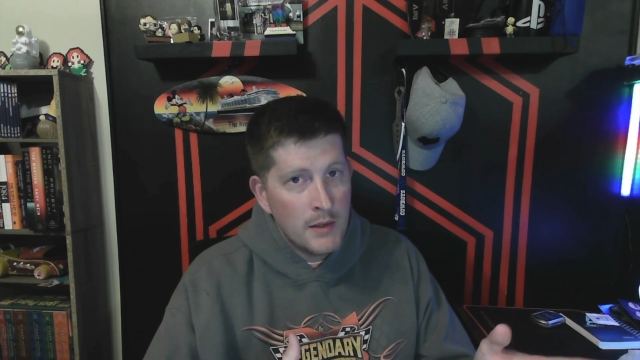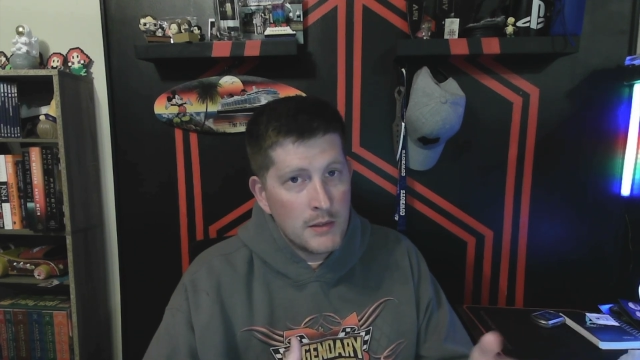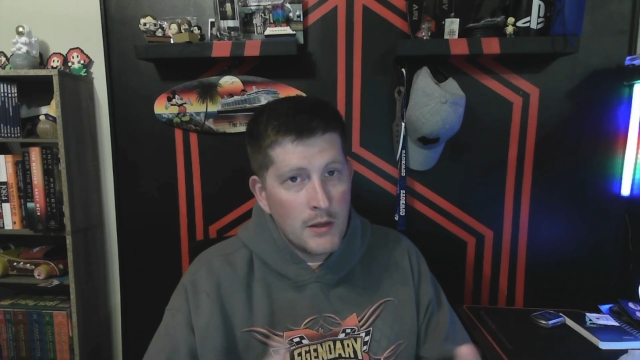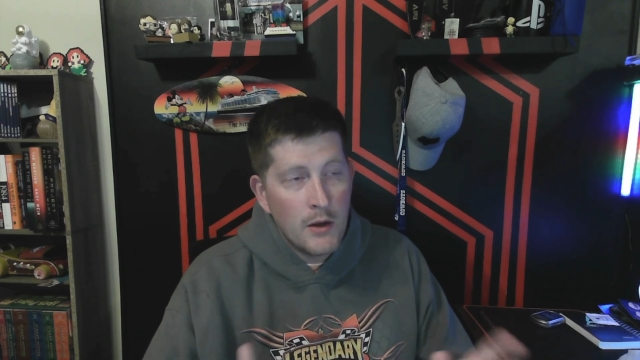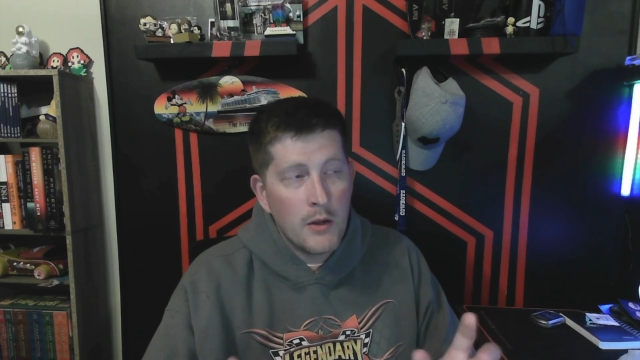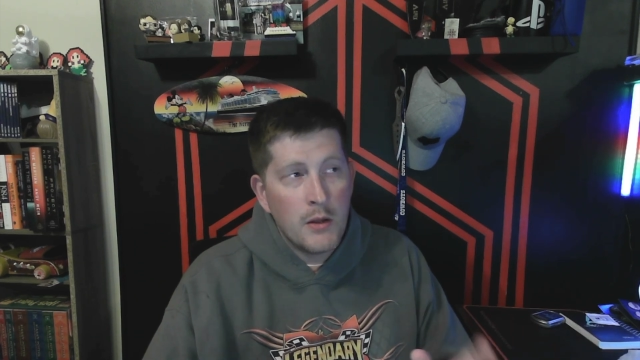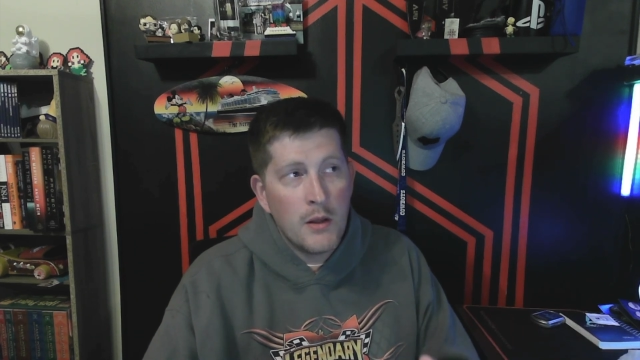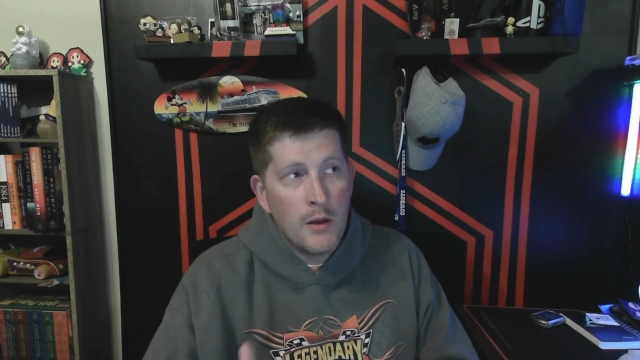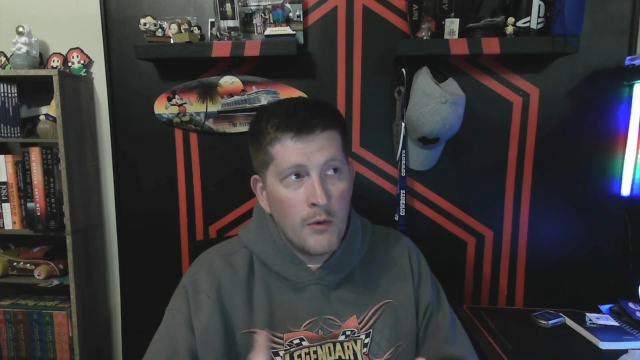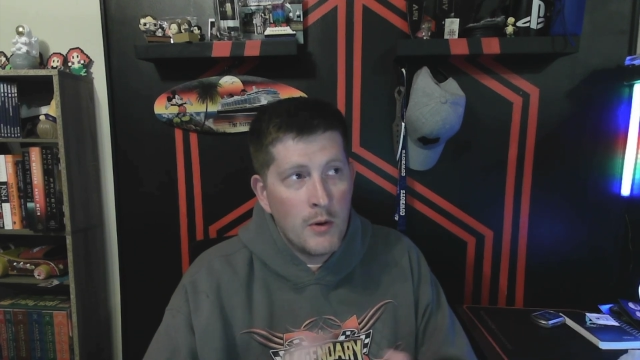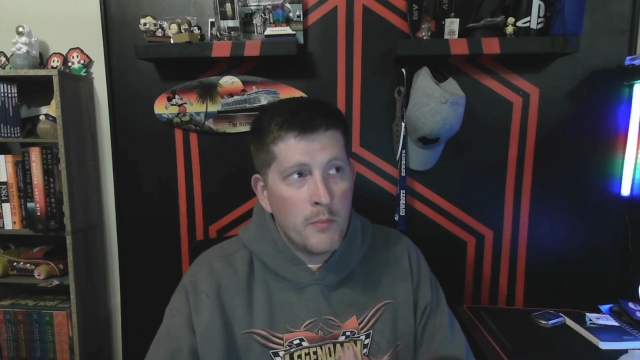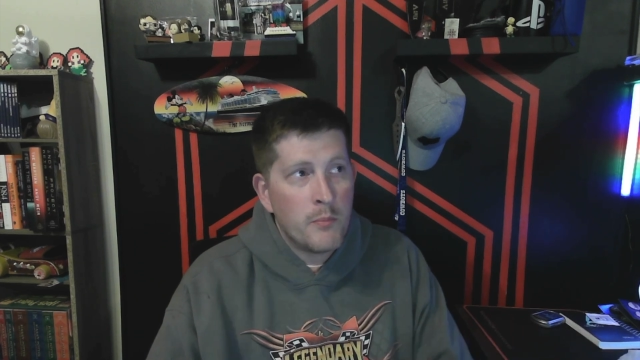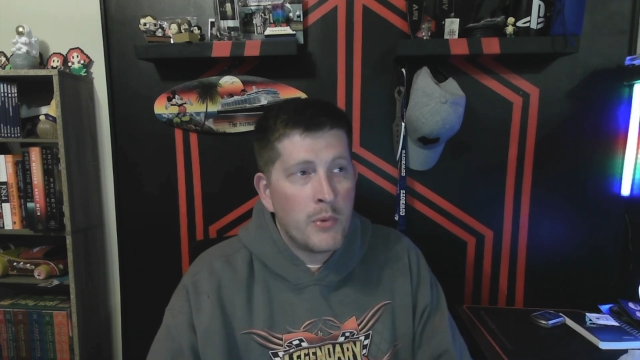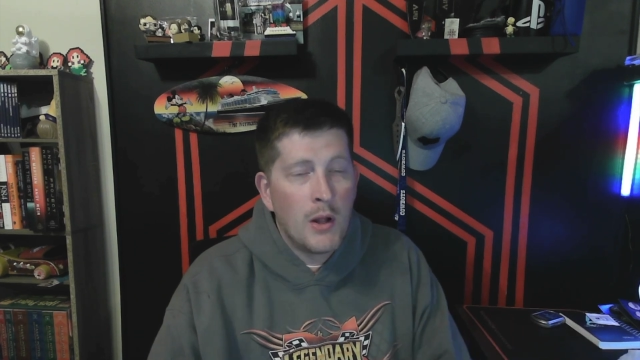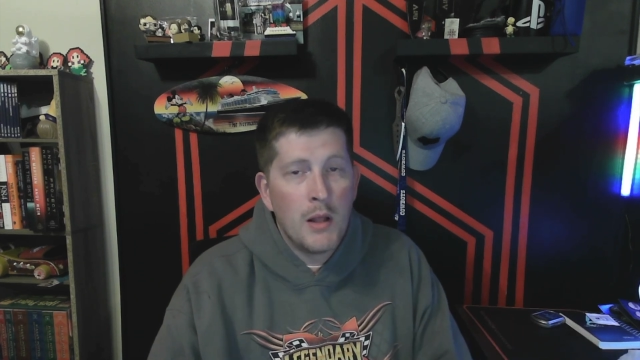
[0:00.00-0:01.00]
So it
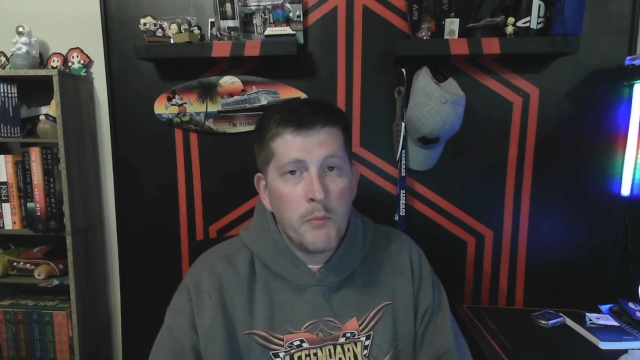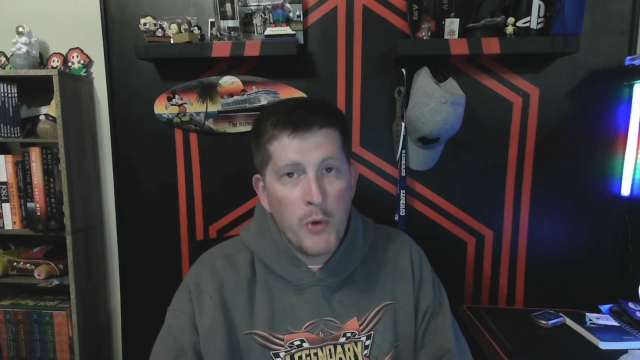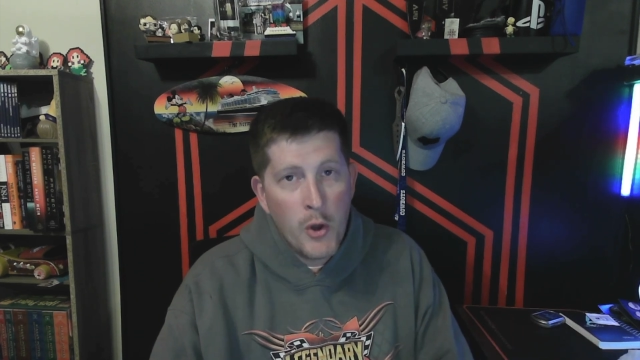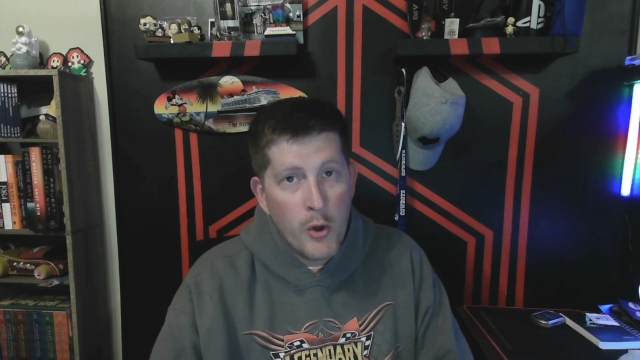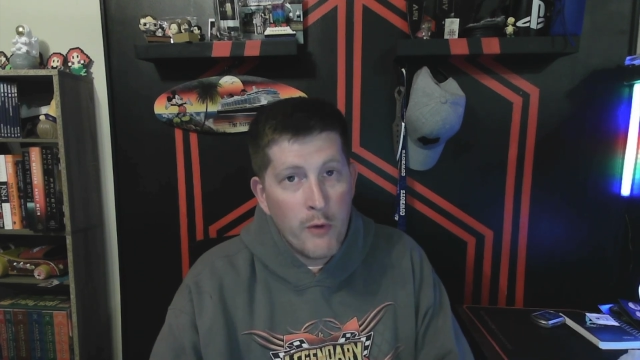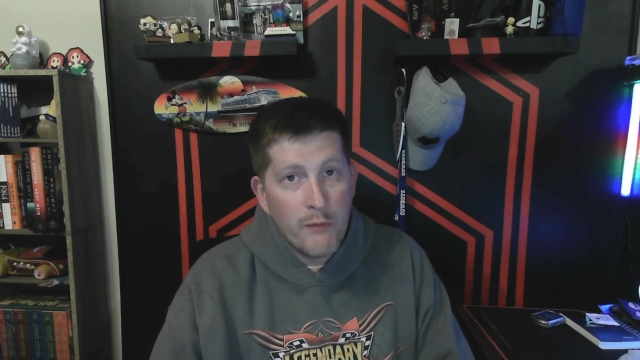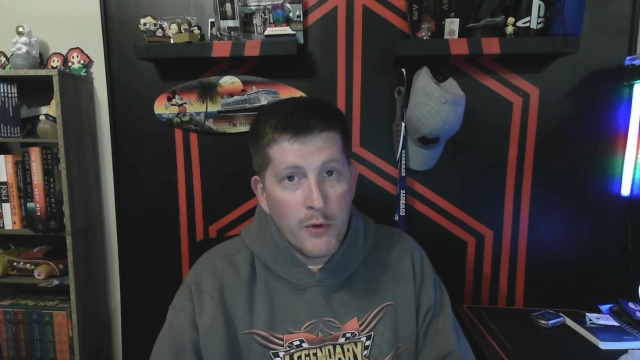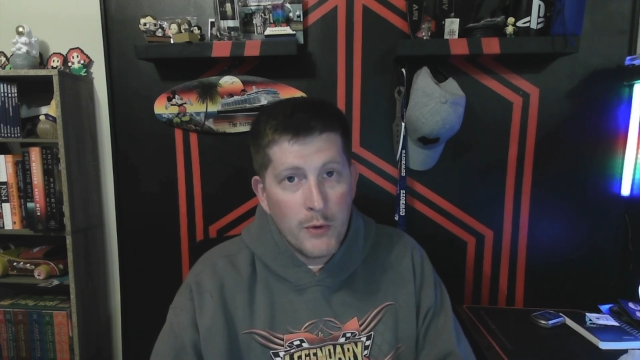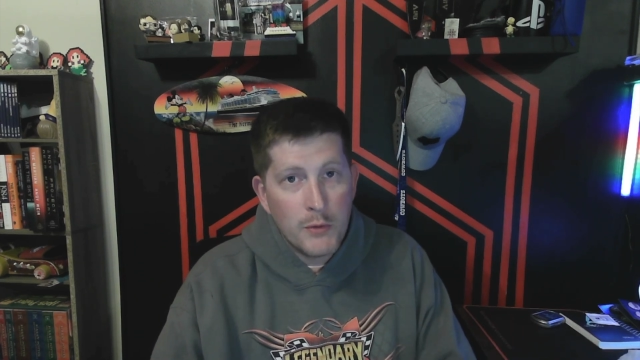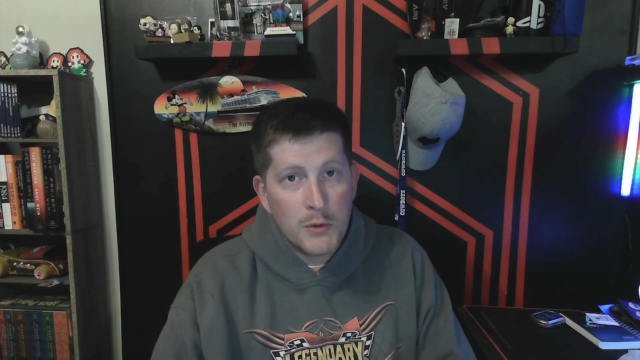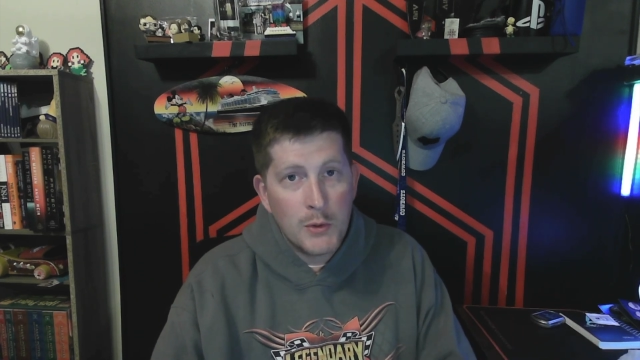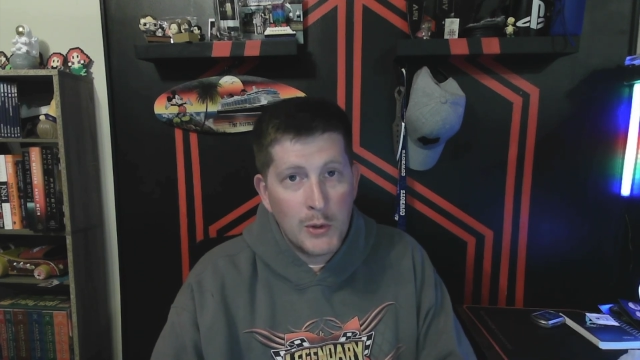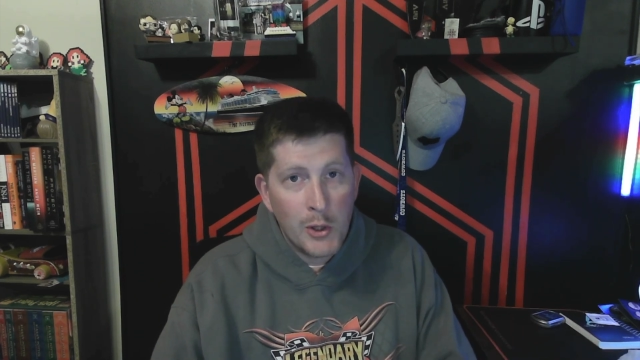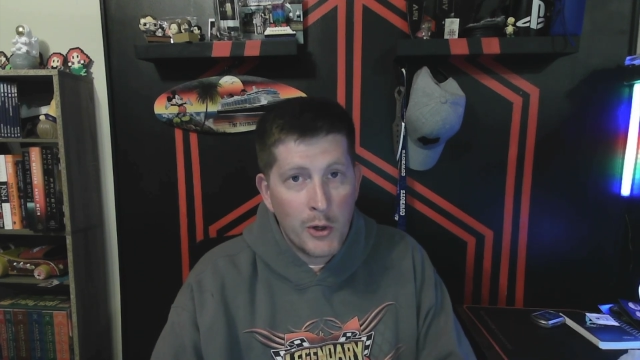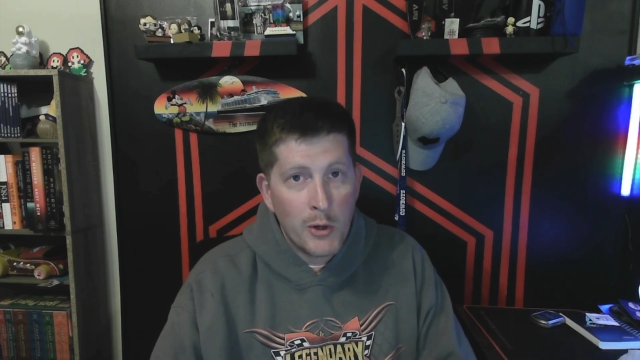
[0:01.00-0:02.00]
would probably behoove you
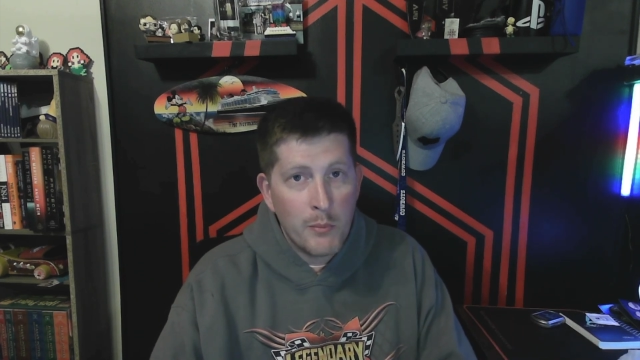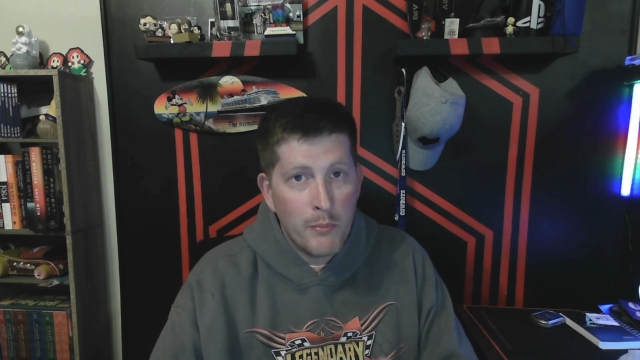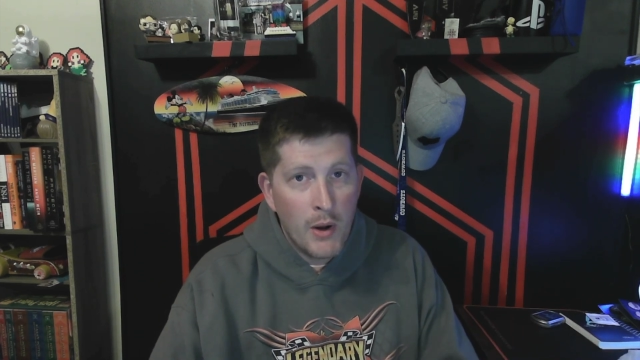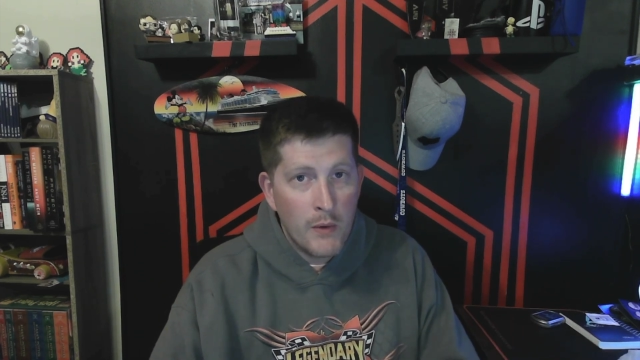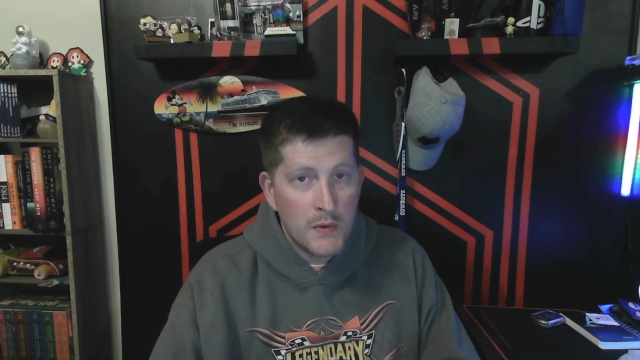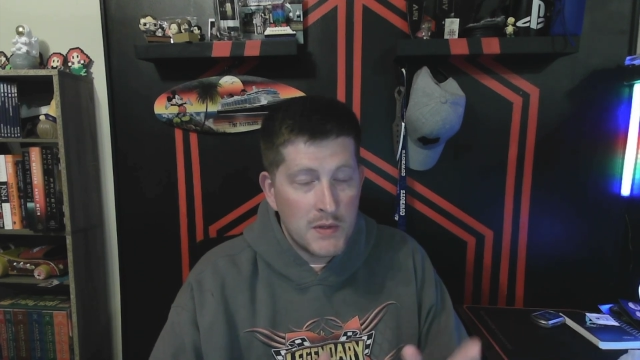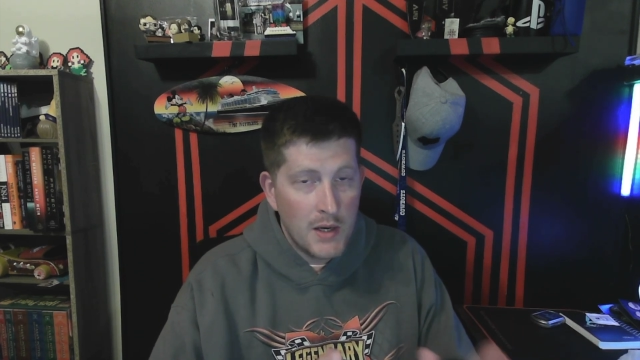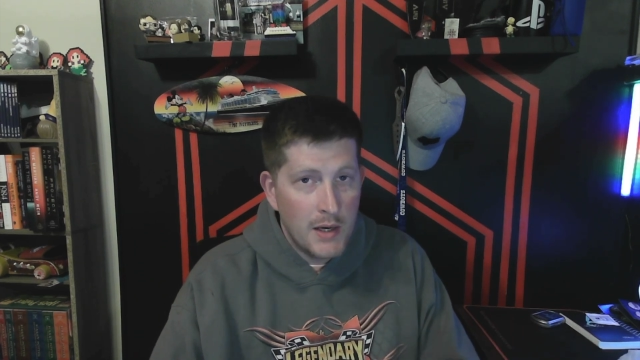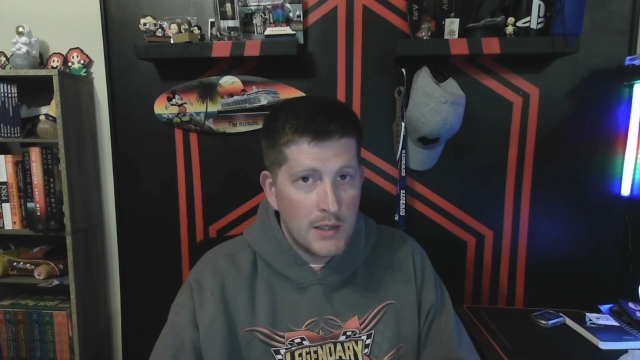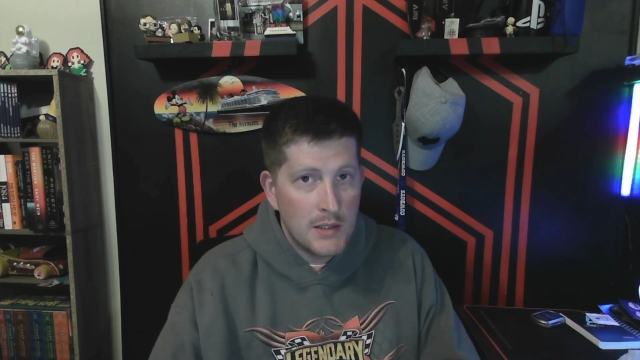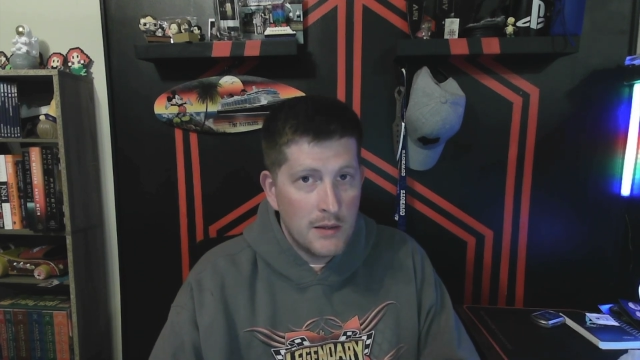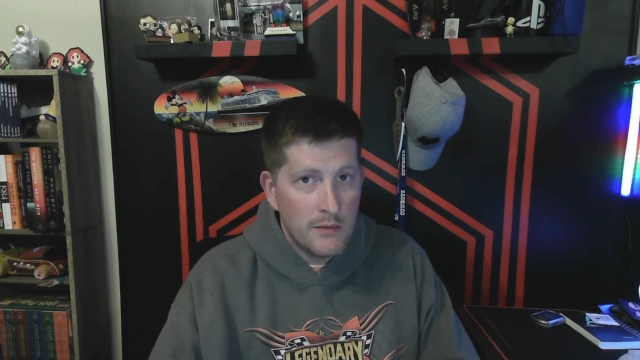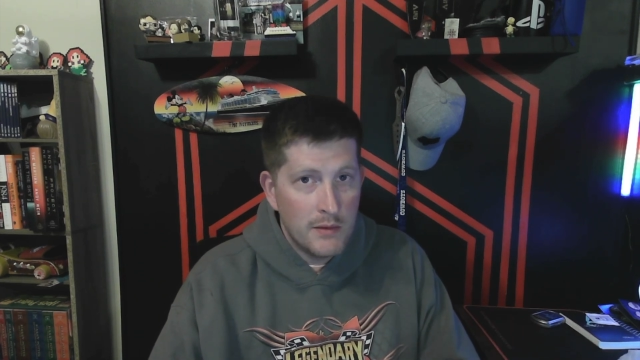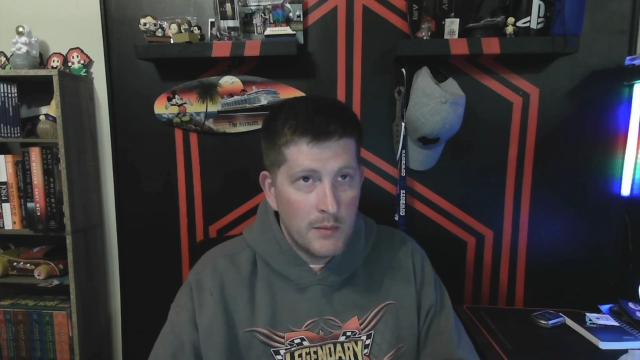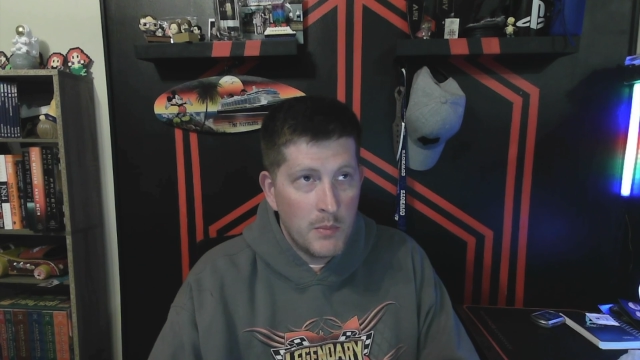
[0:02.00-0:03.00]
to learn both sides
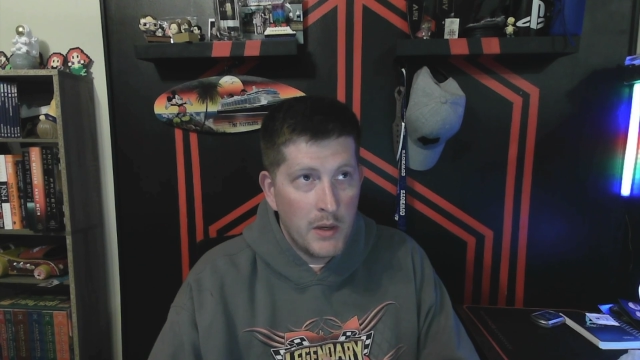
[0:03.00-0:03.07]
of it.